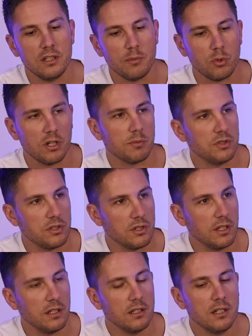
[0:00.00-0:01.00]
the product
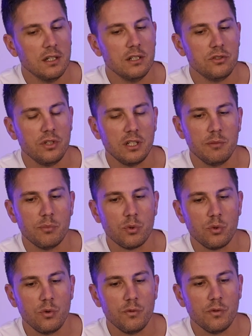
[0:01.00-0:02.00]
positioning, so you can
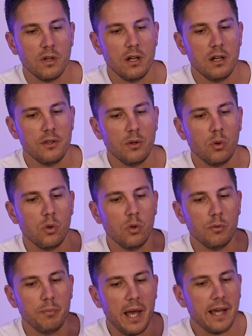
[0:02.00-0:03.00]
improve the
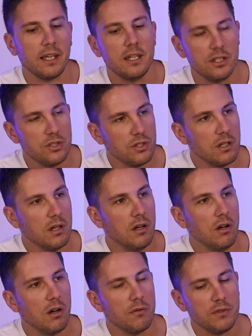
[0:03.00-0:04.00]
whole package
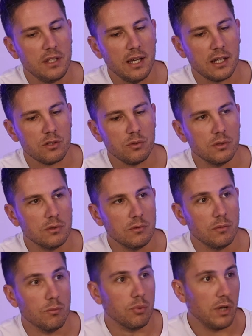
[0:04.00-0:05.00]
of the actual
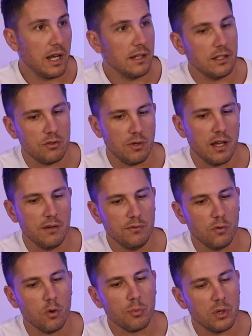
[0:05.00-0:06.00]
brand that you have
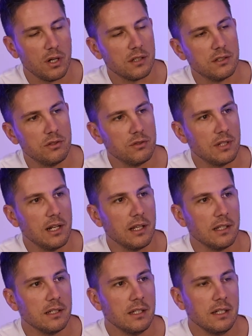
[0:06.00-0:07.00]
or products that you're
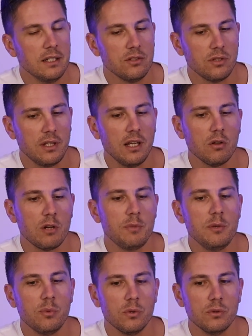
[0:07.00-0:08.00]
selling. So I think a lot of
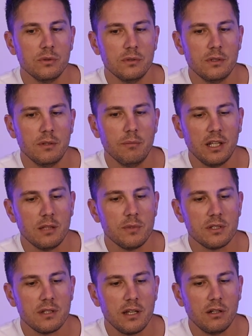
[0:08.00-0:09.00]
people make the
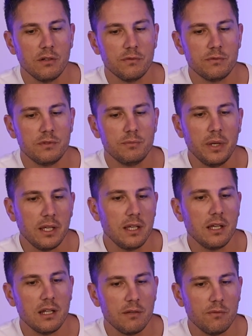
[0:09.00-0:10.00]
mistake of picking an